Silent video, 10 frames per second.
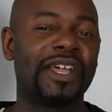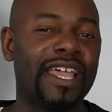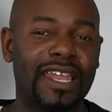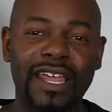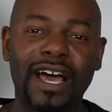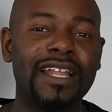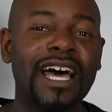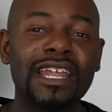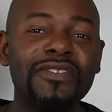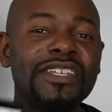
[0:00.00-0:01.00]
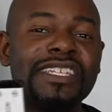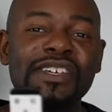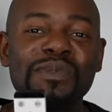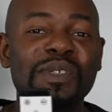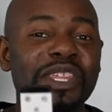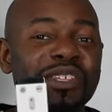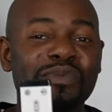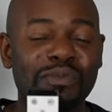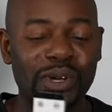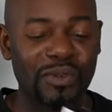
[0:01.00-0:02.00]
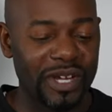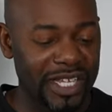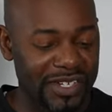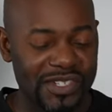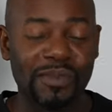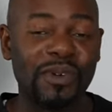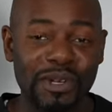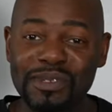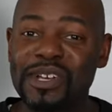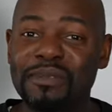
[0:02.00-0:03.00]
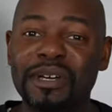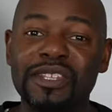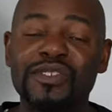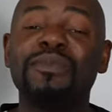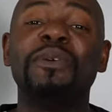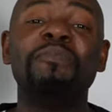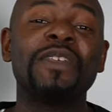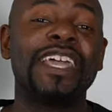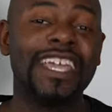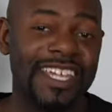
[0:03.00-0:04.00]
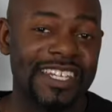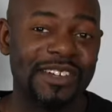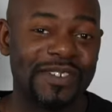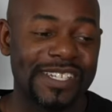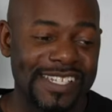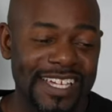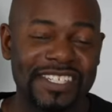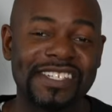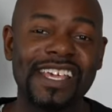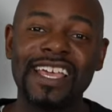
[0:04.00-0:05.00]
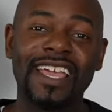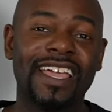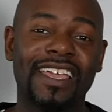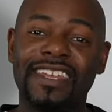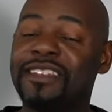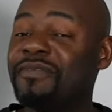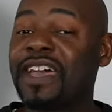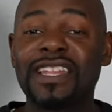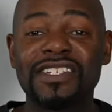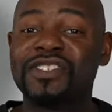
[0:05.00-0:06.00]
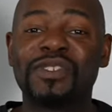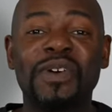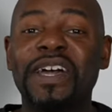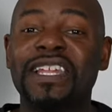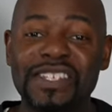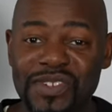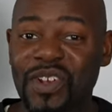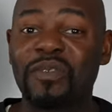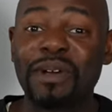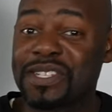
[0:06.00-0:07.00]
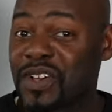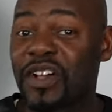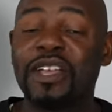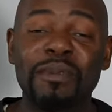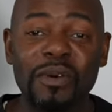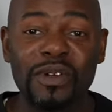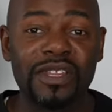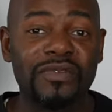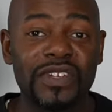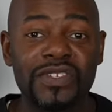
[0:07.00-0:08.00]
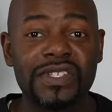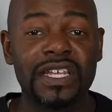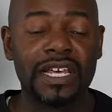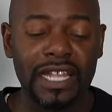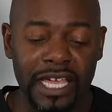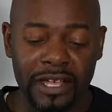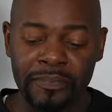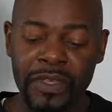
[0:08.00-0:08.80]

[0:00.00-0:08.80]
And a lot of it deals with this remote right here. So I'm going to be talking about this remote in different sections. And in fact, let's just go ahead. Let's start off by talking about one of the features that I like.